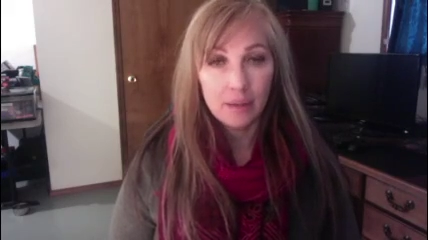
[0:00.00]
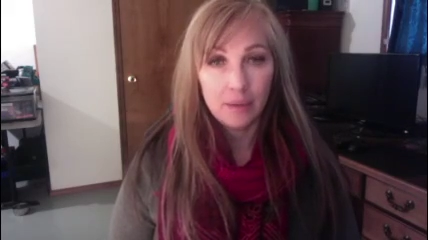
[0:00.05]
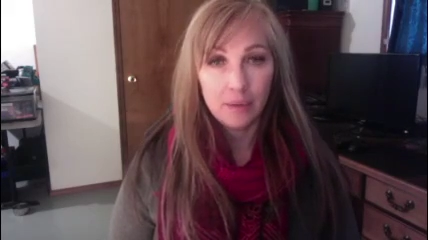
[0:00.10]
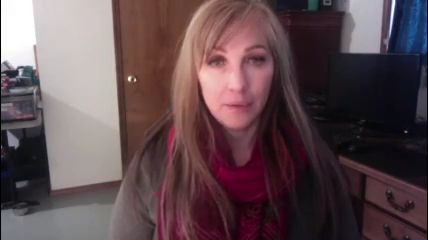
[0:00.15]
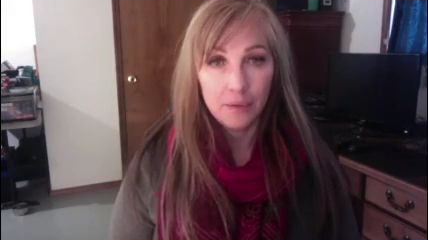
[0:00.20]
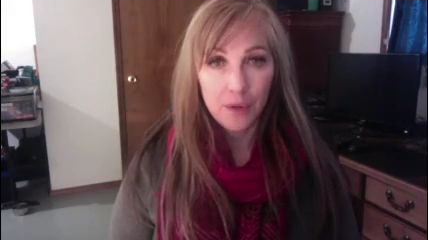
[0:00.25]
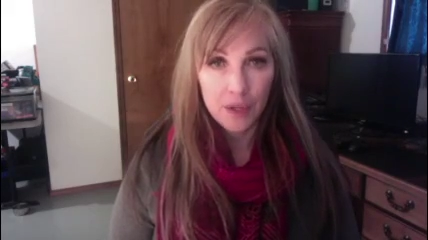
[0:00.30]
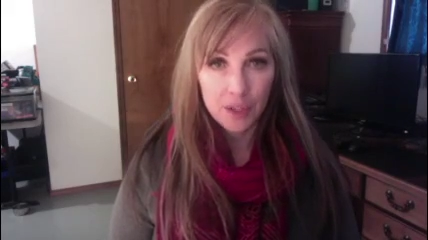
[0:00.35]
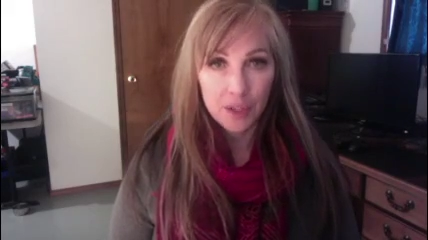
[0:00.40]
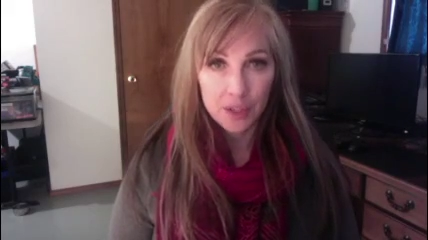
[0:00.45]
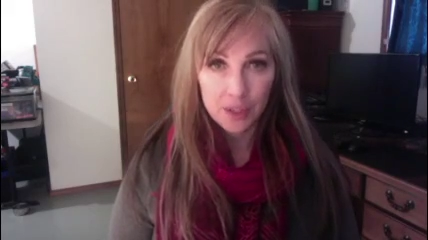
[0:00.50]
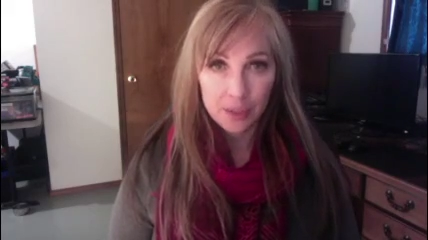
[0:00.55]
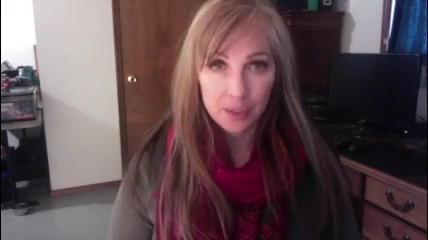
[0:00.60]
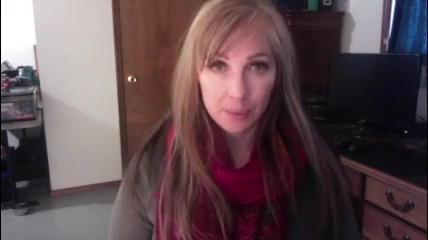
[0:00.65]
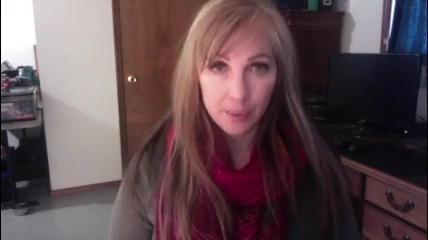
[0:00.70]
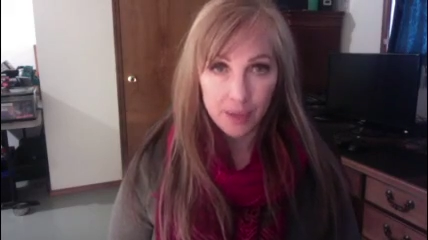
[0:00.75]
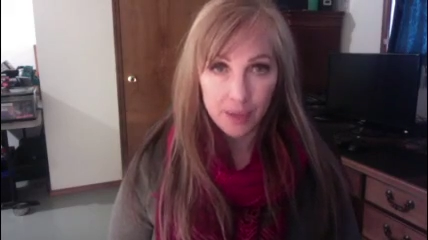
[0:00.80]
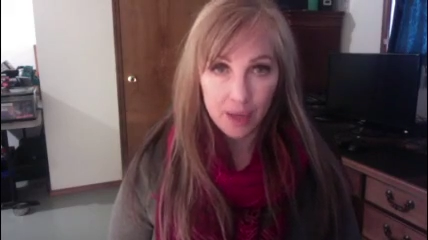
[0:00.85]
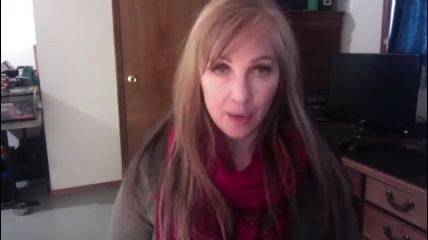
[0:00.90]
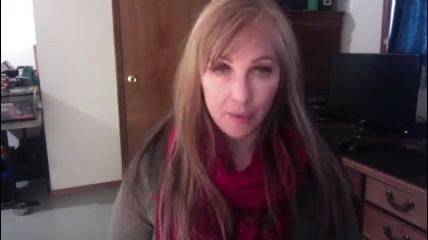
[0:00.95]
function
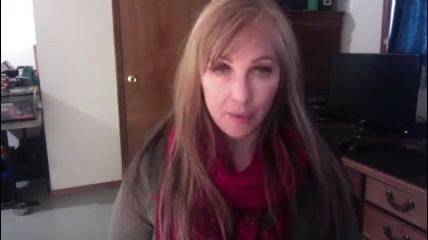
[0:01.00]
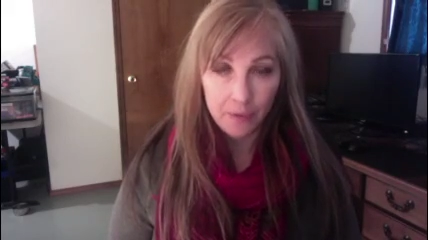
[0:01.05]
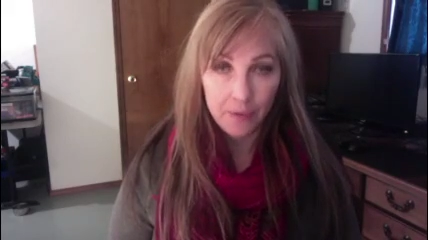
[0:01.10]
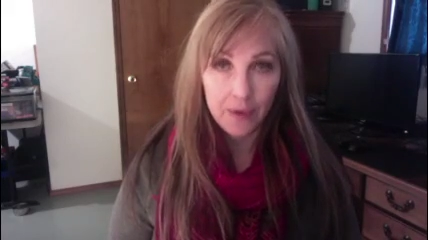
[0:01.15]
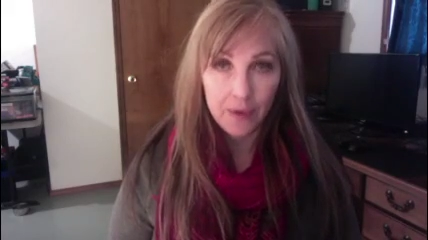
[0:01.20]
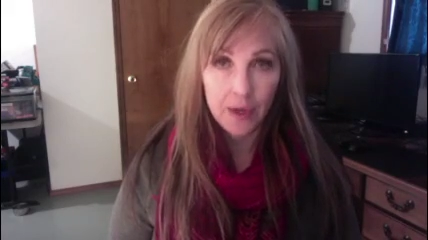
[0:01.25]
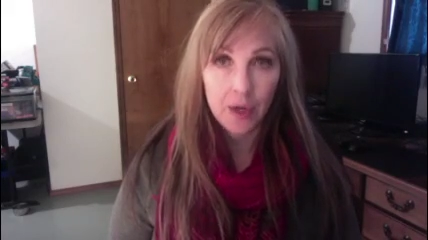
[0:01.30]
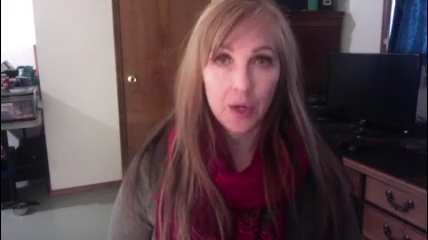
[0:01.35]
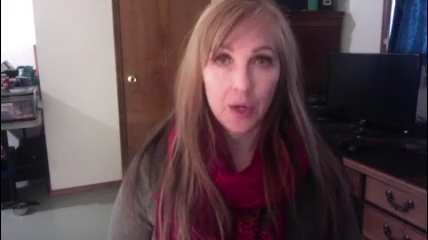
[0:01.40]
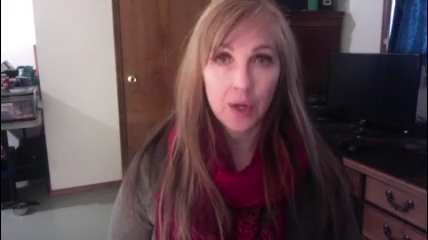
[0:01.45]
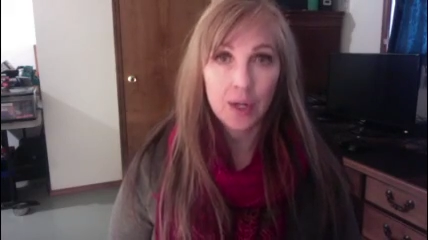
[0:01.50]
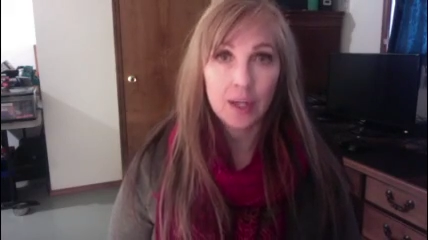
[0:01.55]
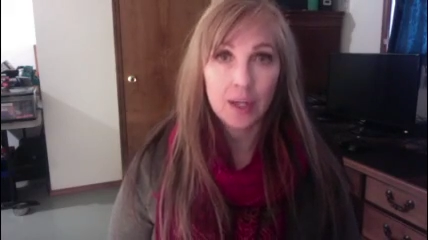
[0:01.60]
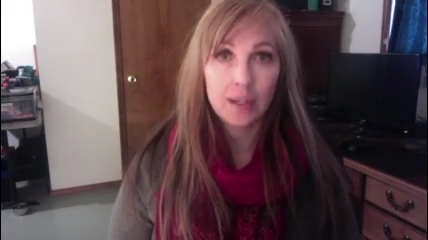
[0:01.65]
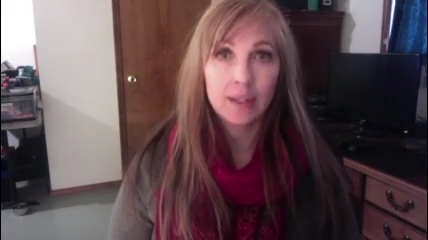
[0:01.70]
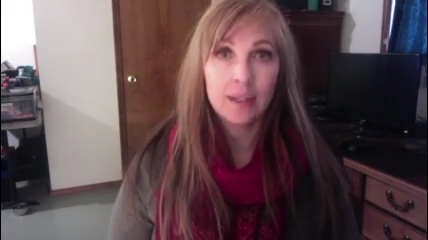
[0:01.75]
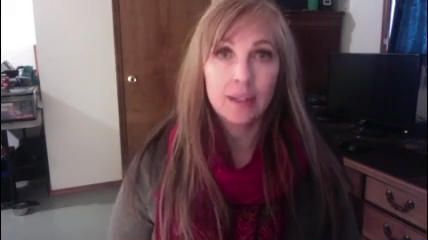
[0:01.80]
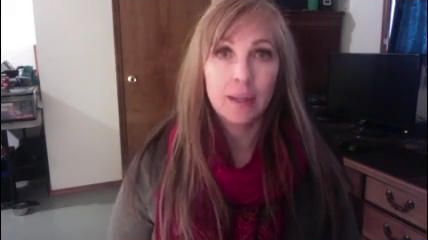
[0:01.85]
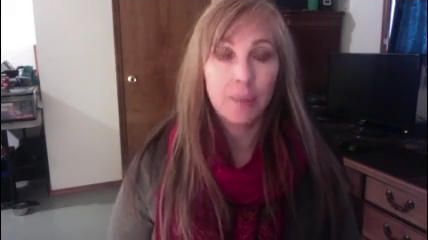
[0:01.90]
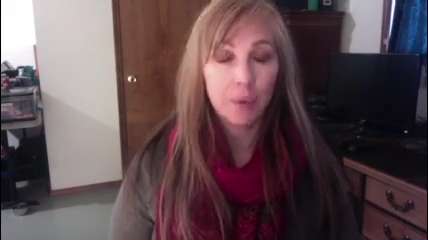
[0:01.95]
without fair
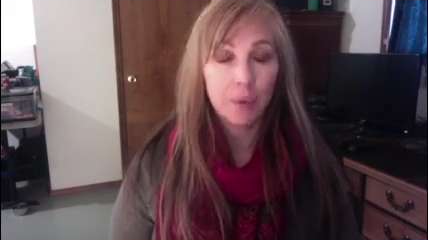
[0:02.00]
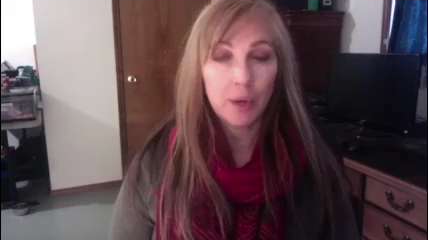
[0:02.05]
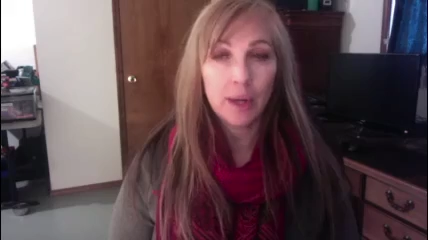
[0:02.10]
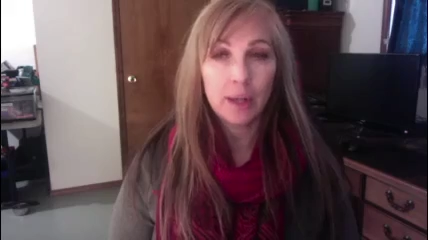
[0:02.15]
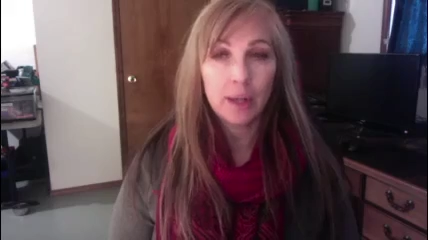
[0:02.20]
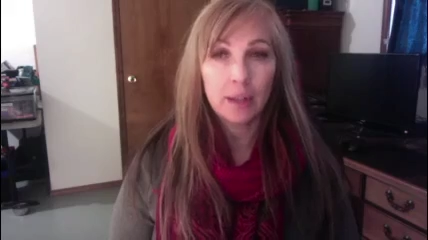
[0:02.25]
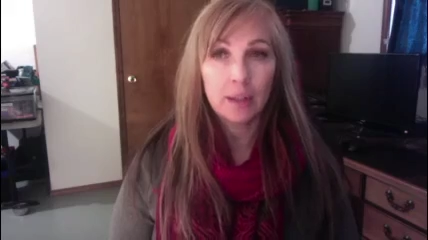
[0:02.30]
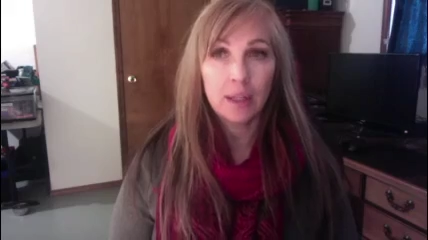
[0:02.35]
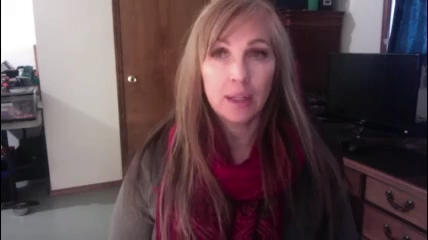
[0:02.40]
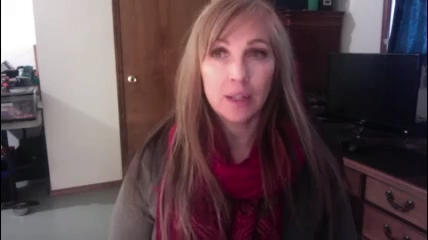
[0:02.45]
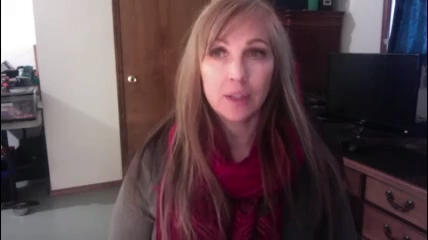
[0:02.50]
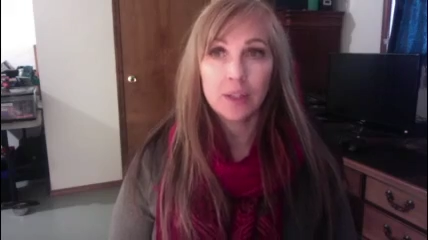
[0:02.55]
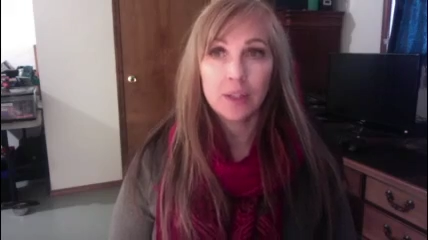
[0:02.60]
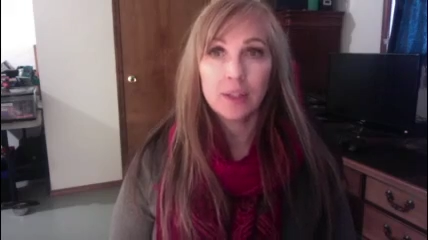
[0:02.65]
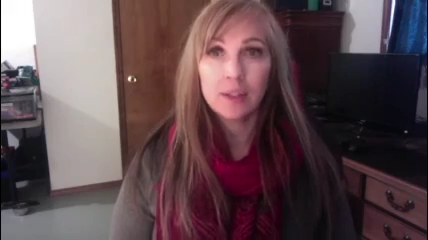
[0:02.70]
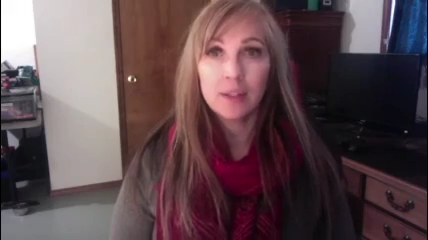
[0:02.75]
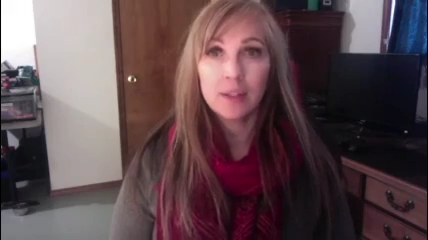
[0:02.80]
and democratic elections.